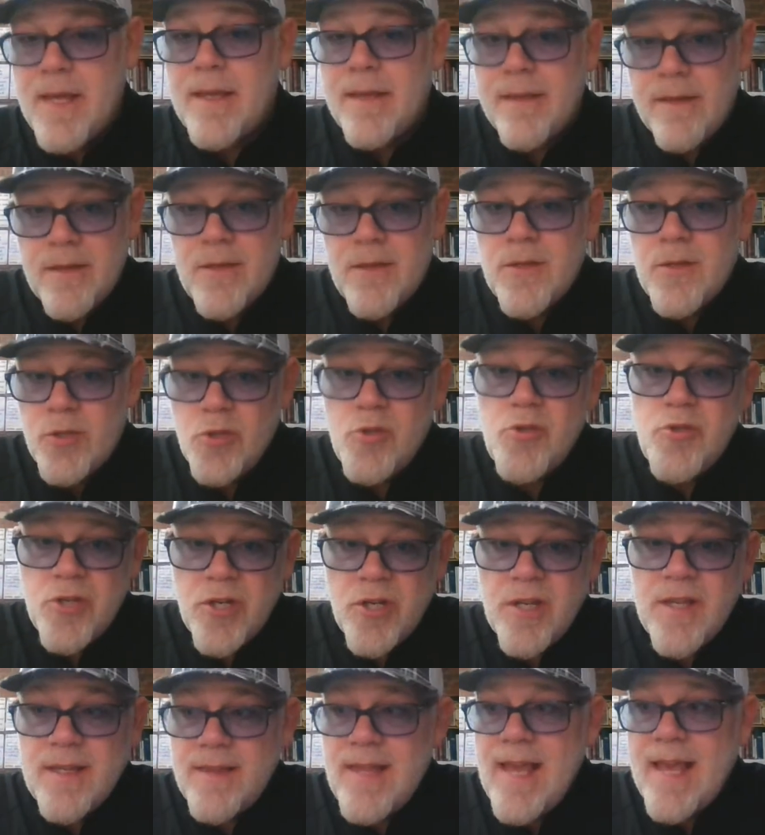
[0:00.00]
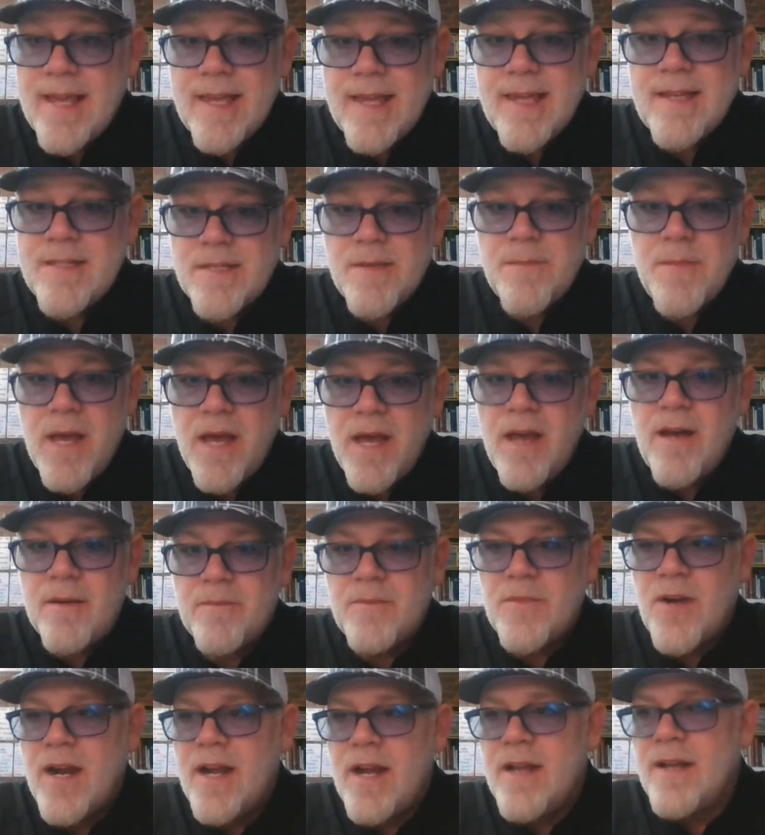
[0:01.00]
Like, you should get that kid some help,
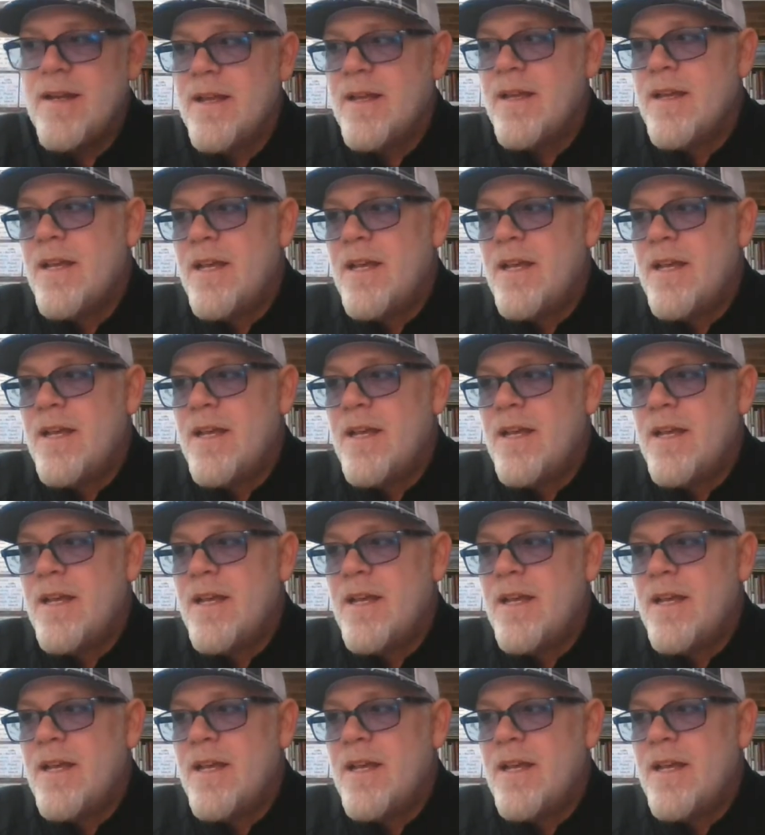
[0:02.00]
right?